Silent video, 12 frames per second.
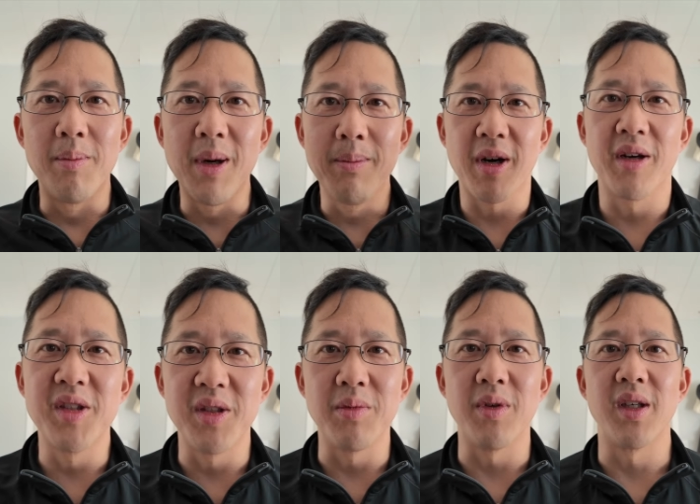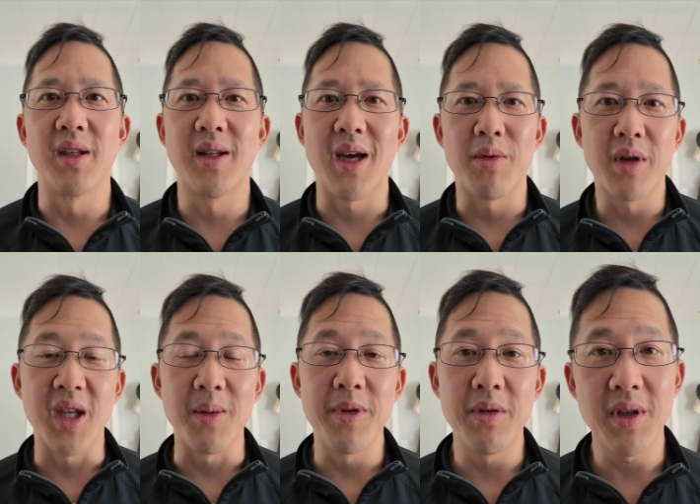bombard you with that will
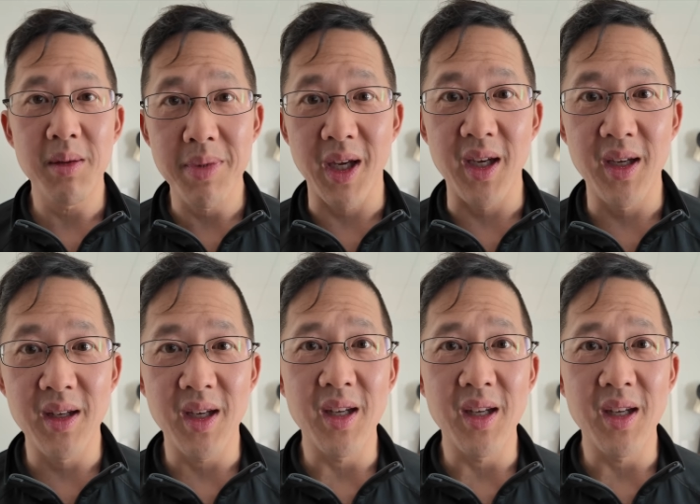keep you in pain